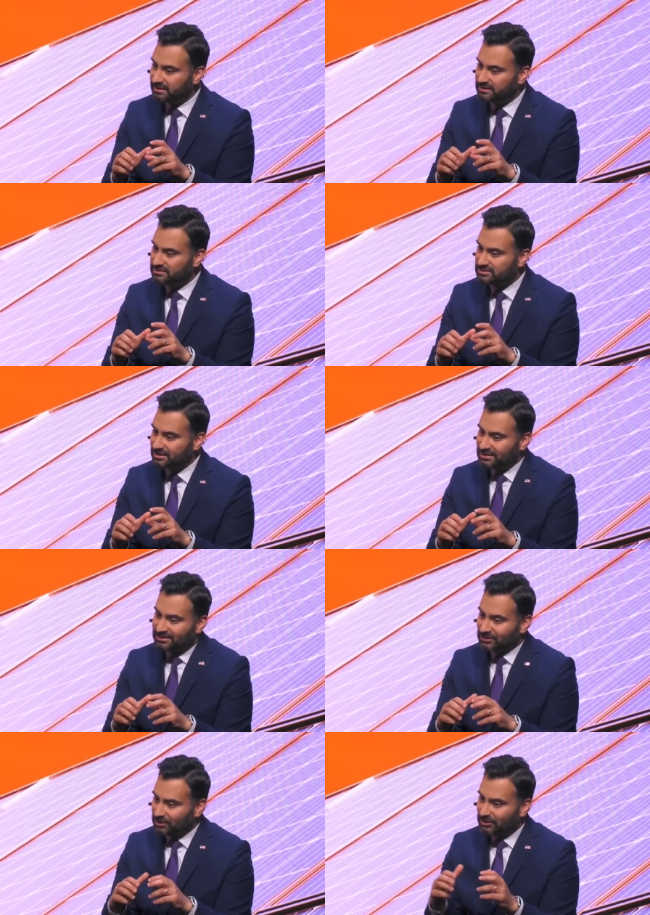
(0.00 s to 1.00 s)
is
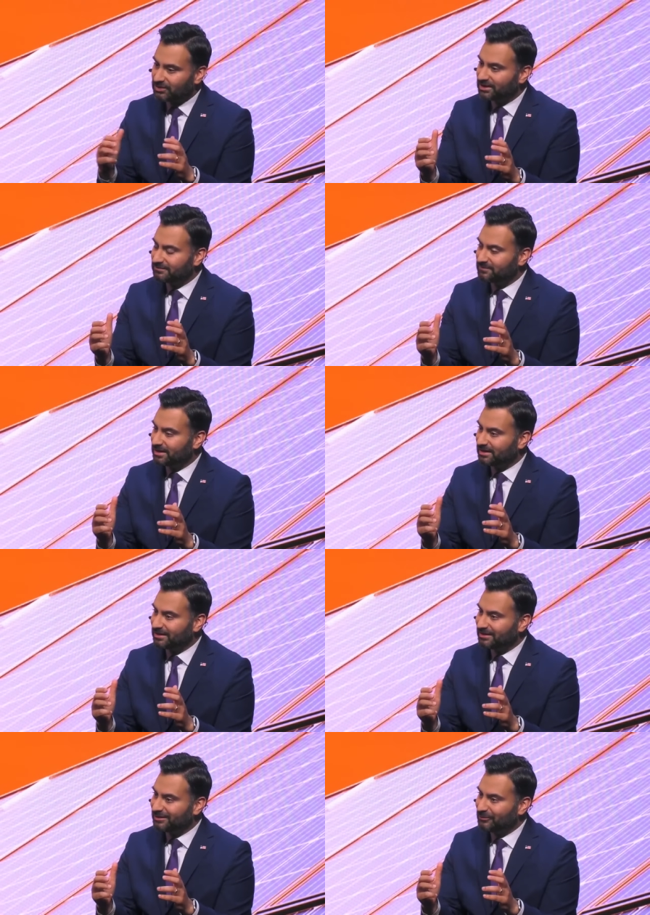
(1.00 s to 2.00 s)
learning
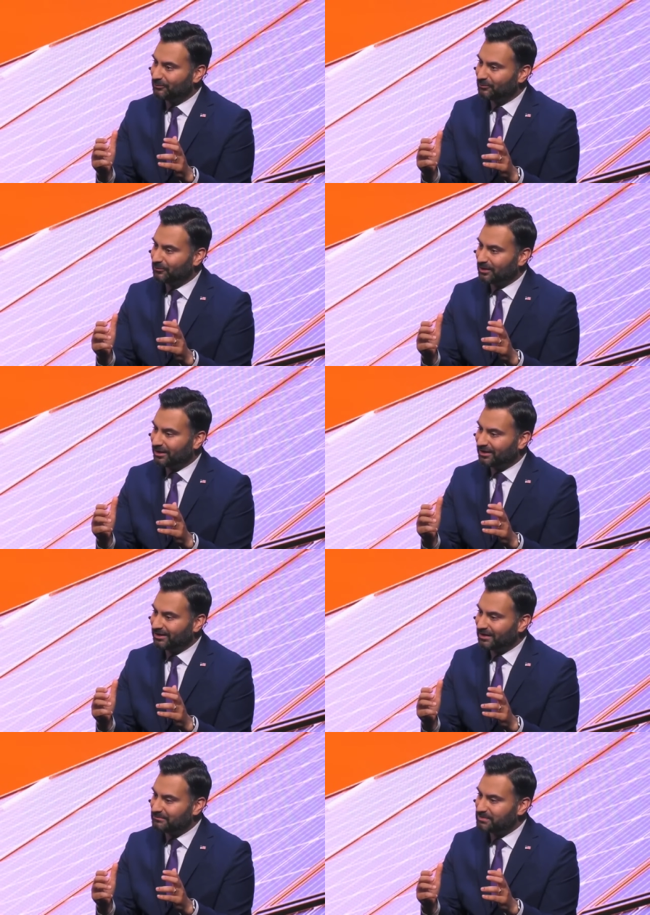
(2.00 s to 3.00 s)

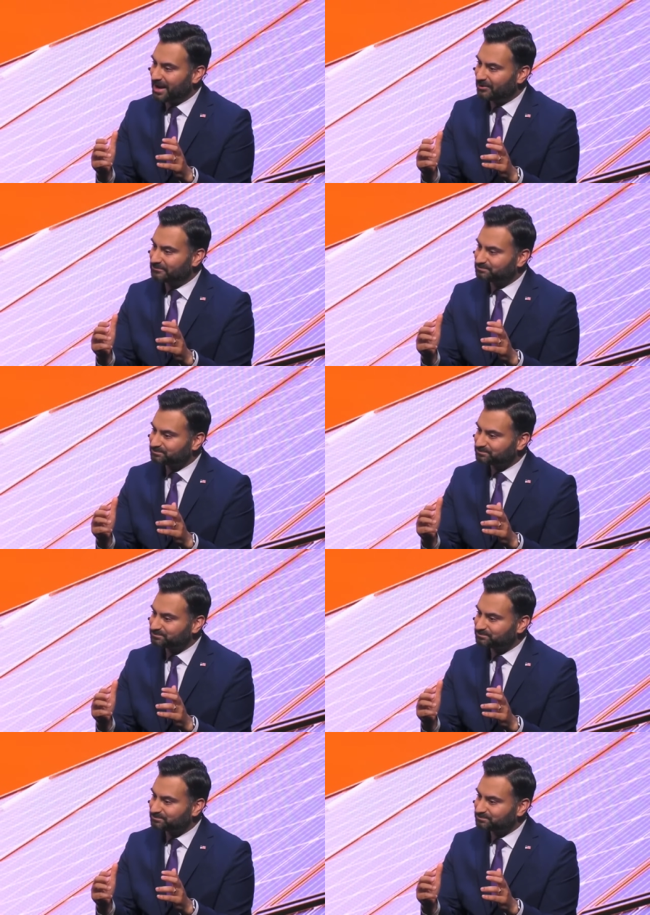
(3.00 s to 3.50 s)
about